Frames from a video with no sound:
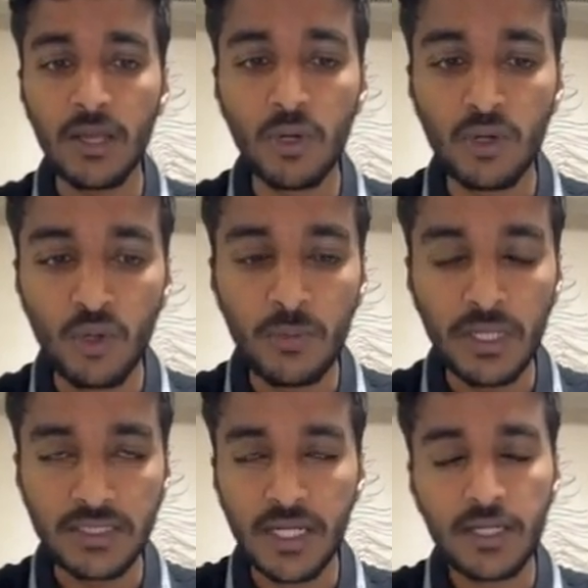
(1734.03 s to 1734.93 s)
about whom
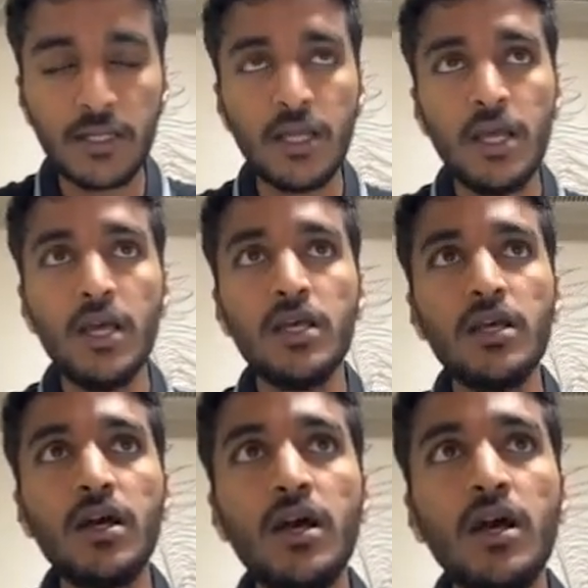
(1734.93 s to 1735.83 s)
I said,
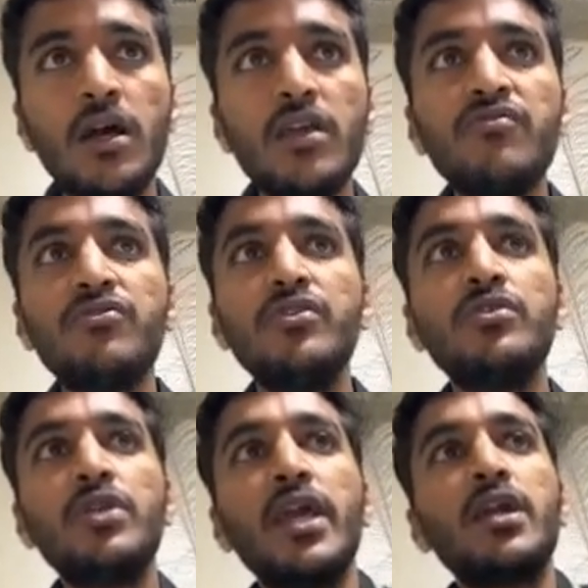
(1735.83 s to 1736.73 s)
if
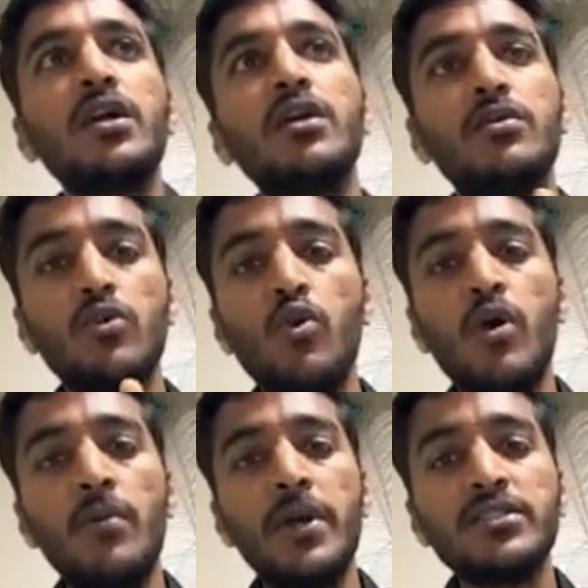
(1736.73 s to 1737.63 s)
you take
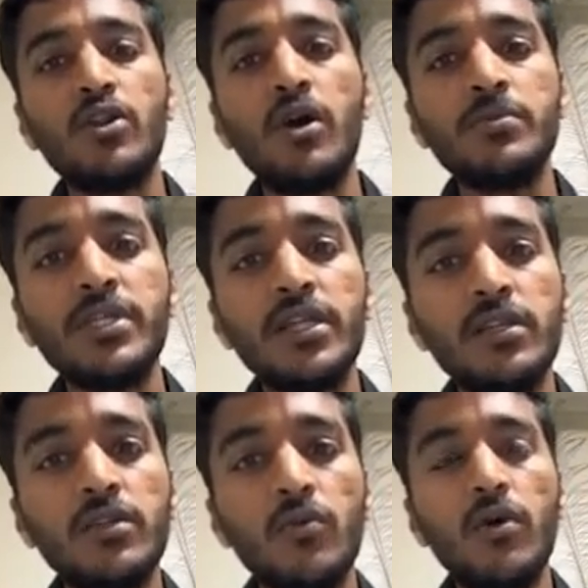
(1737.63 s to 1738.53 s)
co-op as an
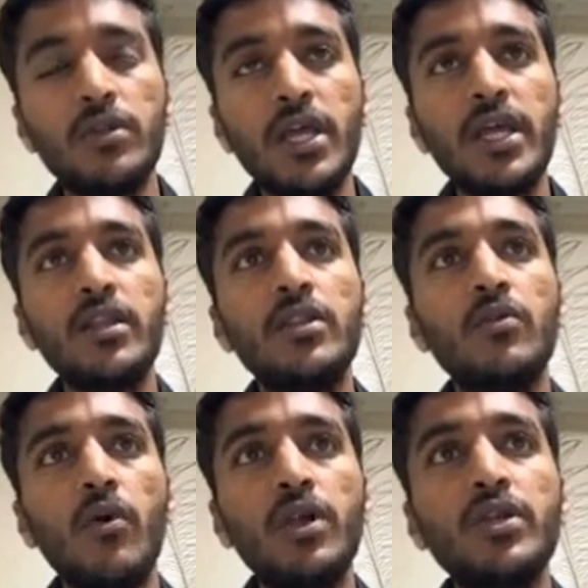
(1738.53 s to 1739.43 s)
option,
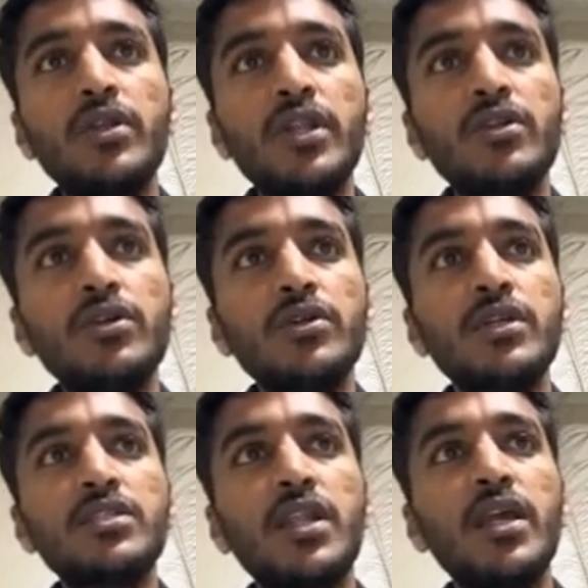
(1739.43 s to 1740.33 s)
then what you need to do
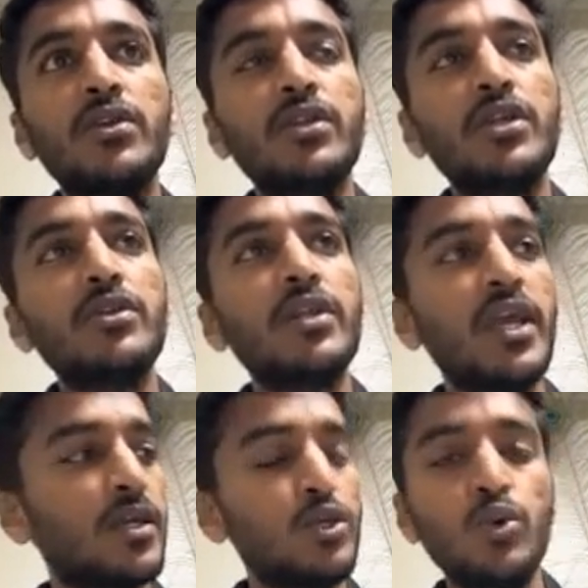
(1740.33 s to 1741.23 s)
is like you need to
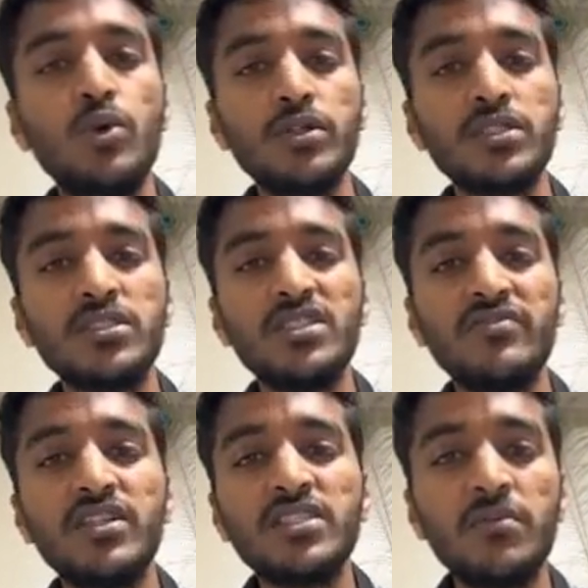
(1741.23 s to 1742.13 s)
take two courses in
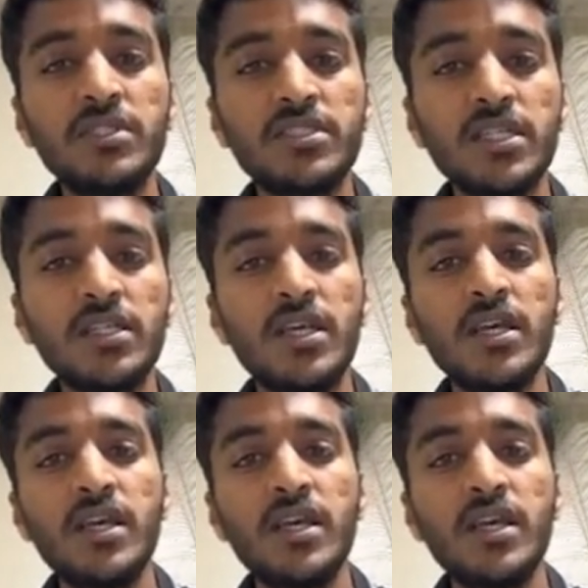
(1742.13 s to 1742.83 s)
the first semester,